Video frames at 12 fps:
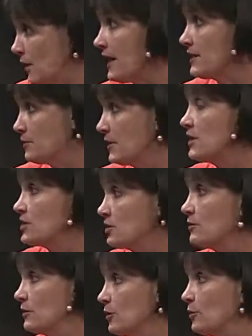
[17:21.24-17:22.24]
right. Yeah. Because
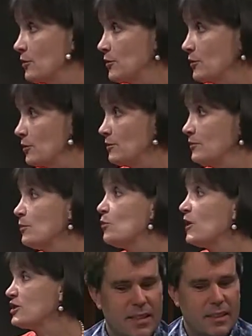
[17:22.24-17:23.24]
you you, you, I, I you
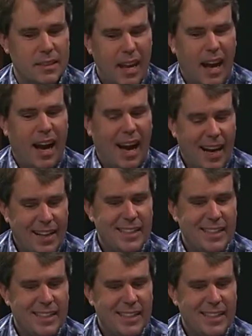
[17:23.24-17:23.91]
rushed it too much. I